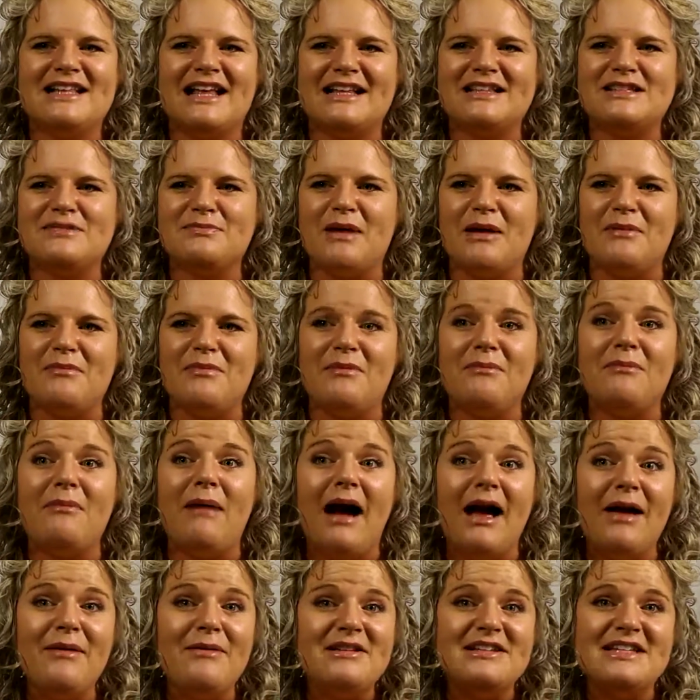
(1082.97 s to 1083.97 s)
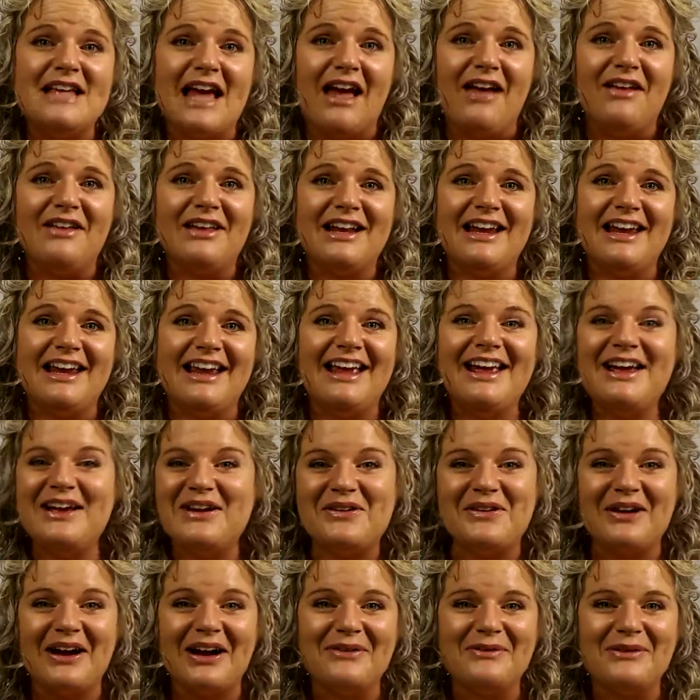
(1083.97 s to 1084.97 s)
that's my mentality,
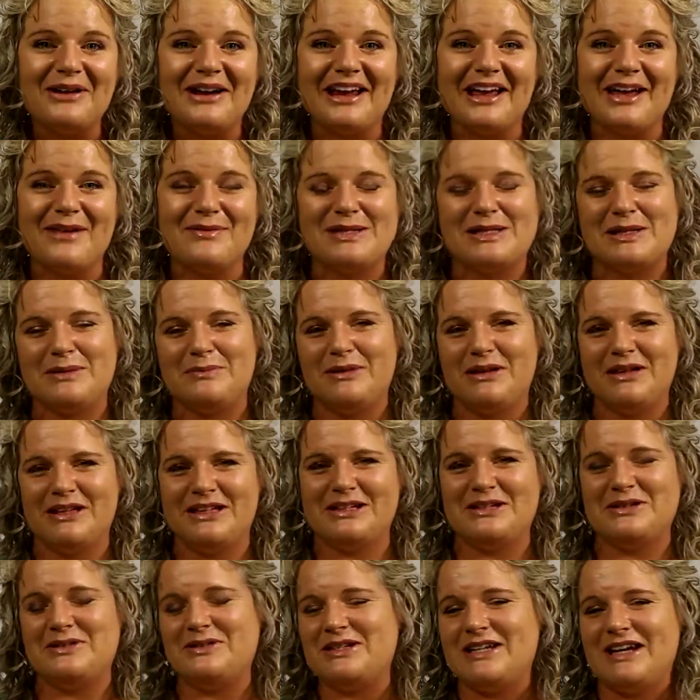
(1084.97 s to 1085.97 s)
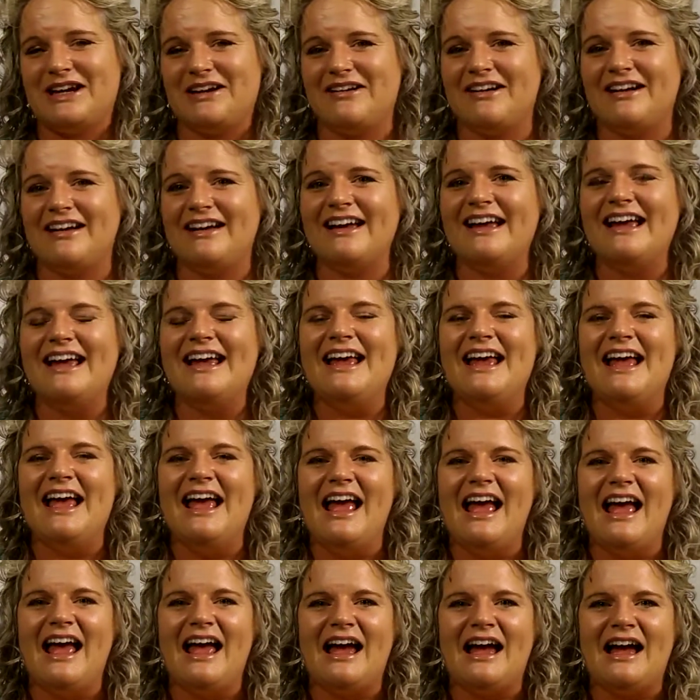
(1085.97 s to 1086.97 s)
right? When it comes to building doTERRA
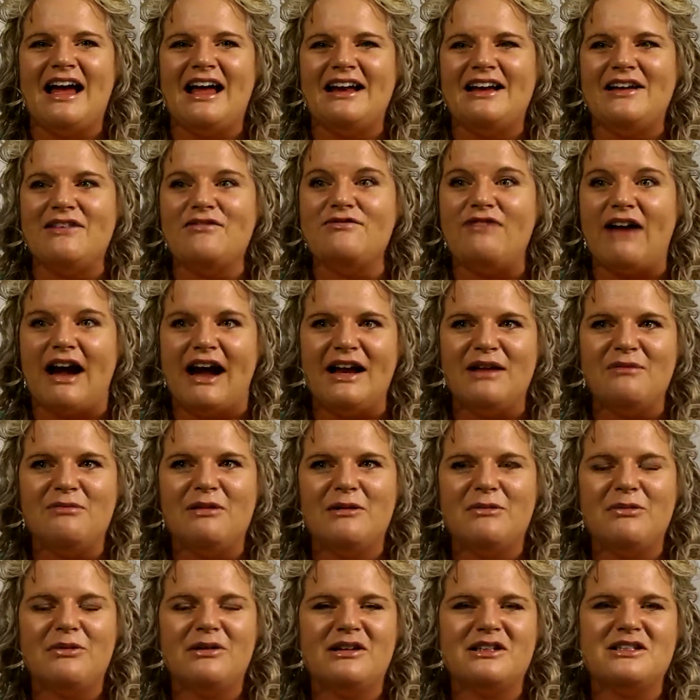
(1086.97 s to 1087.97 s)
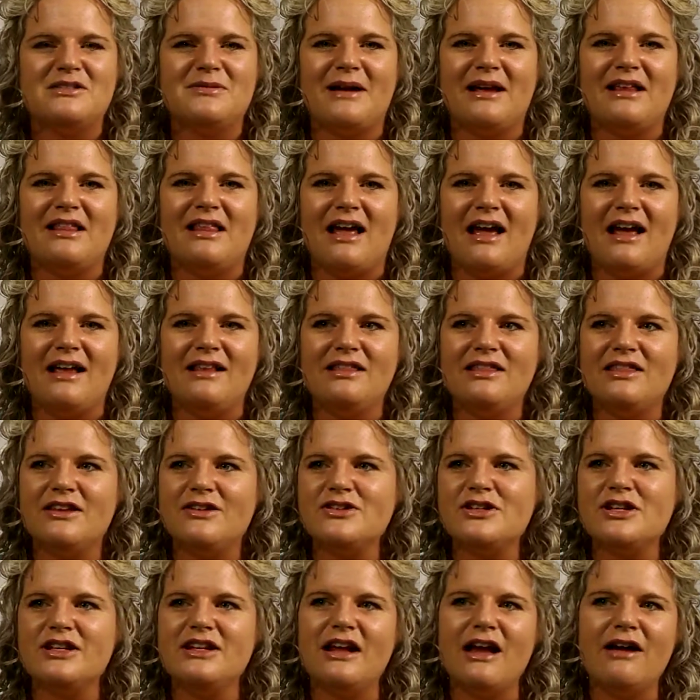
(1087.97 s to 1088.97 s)
and inviting people into my line,
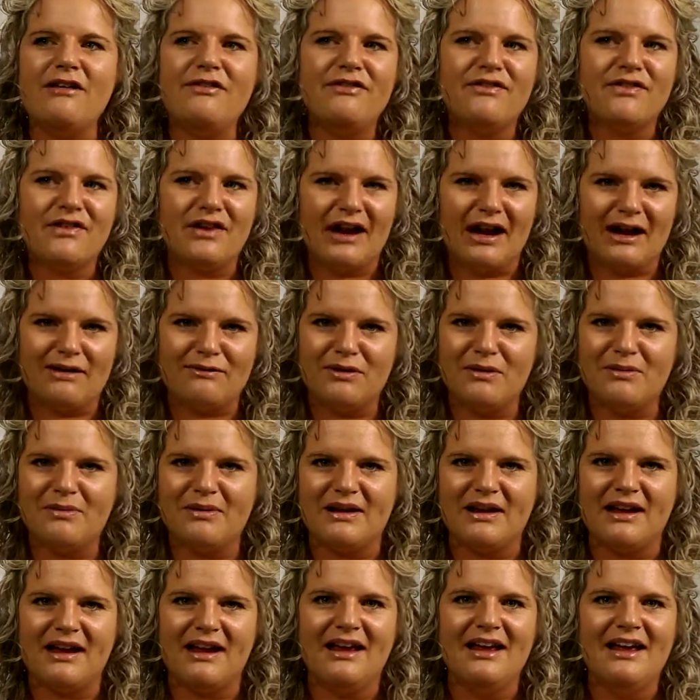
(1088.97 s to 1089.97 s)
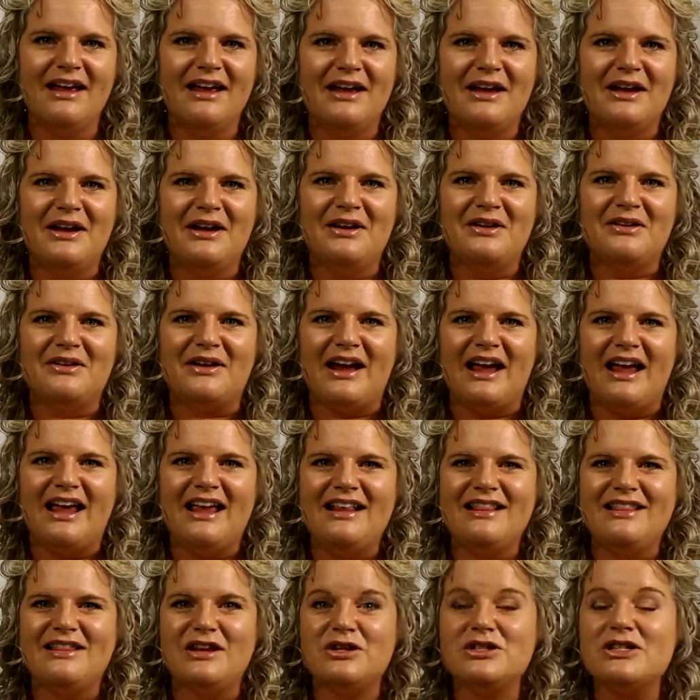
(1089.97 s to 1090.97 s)
there's enough for everybody,
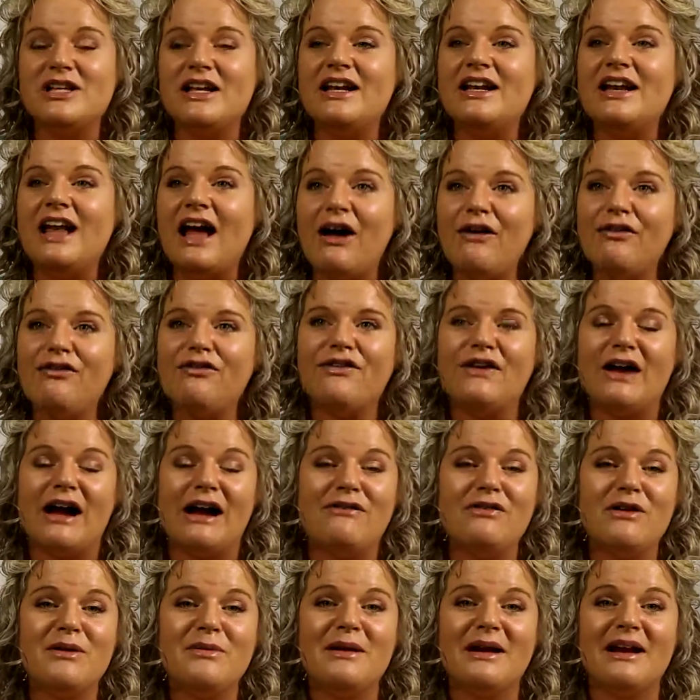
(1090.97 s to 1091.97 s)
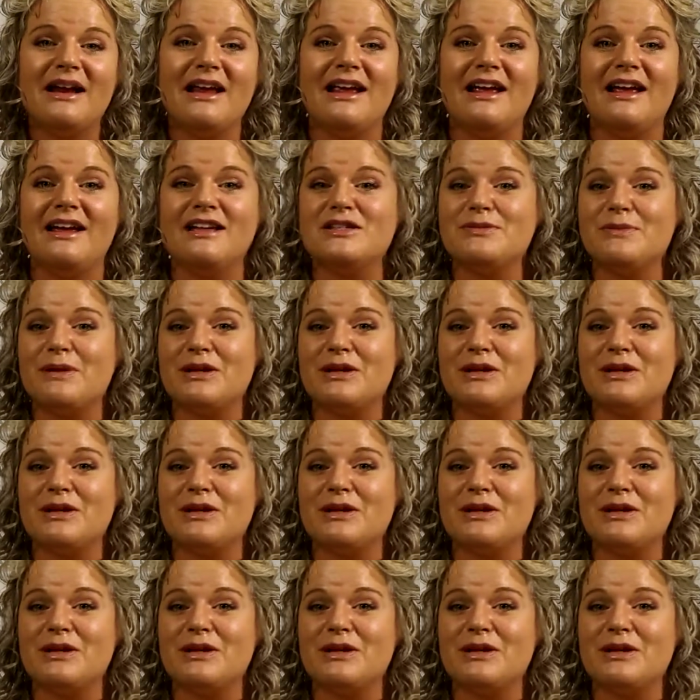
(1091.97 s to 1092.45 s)
right? There's enough for everybody,